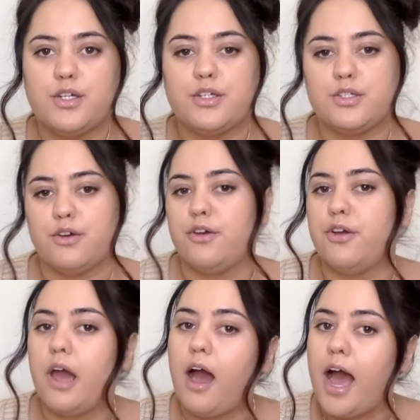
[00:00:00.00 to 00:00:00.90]
So
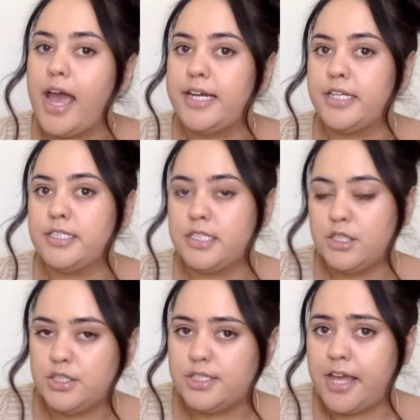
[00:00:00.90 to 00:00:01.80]
I did
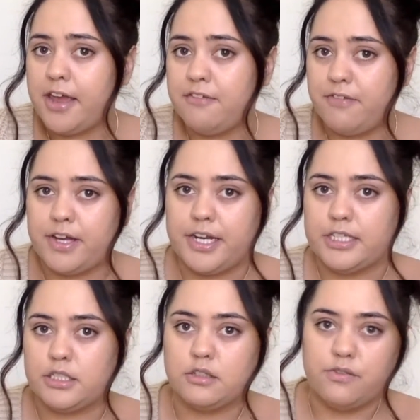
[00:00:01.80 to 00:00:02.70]
use a
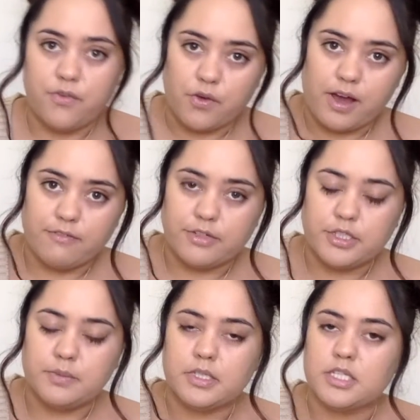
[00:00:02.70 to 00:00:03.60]
foundation for
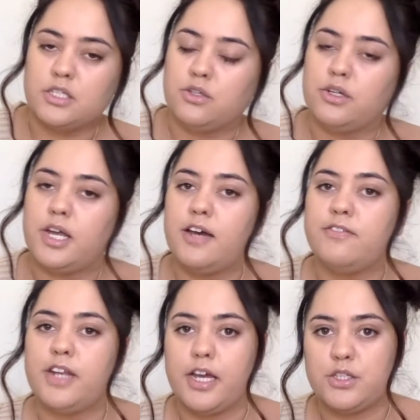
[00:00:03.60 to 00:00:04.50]
coverage because I don't have
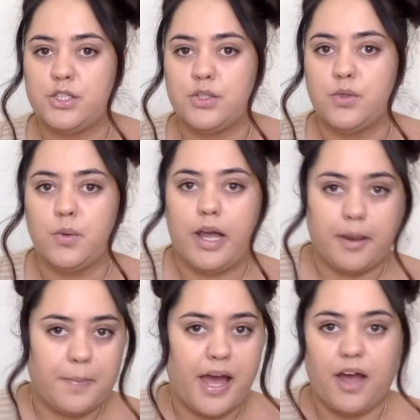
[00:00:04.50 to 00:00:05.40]
an actual
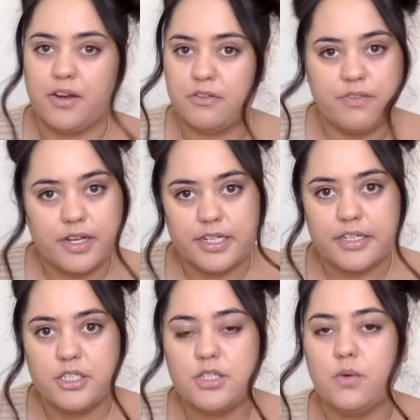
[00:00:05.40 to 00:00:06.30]
powder
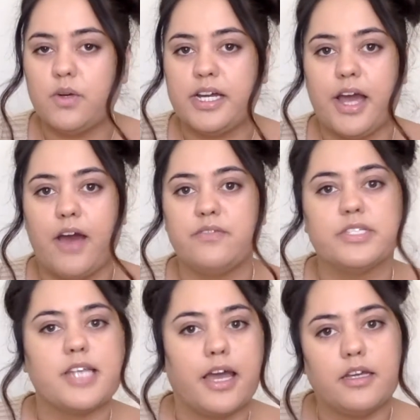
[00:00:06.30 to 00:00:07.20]
foundation. All I have is
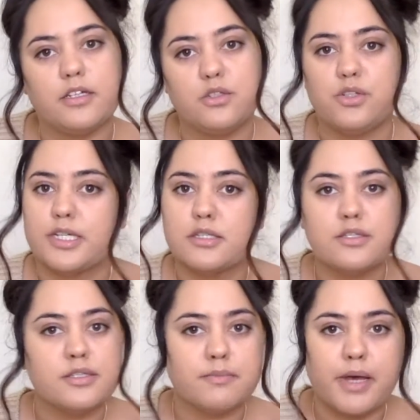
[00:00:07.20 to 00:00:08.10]

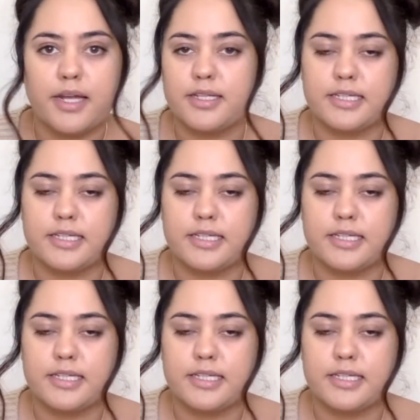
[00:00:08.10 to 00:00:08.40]
translucent powder,